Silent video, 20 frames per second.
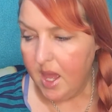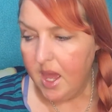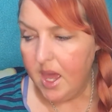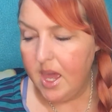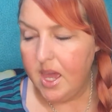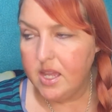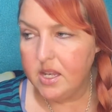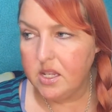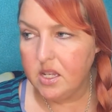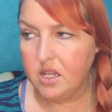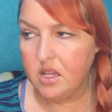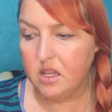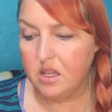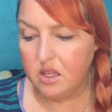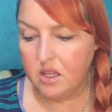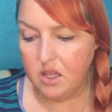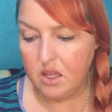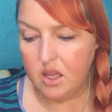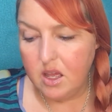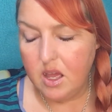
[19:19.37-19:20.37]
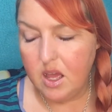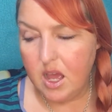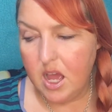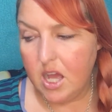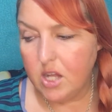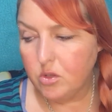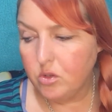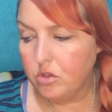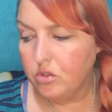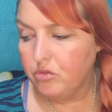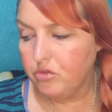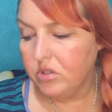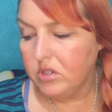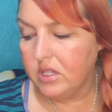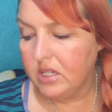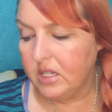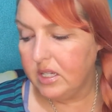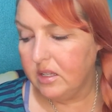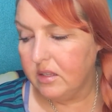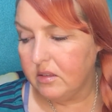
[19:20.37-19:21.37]
And I don't
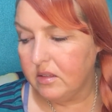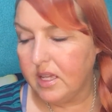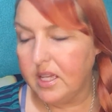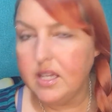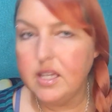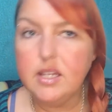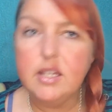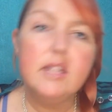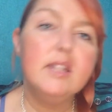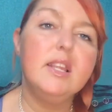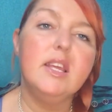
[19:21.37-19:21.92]
really like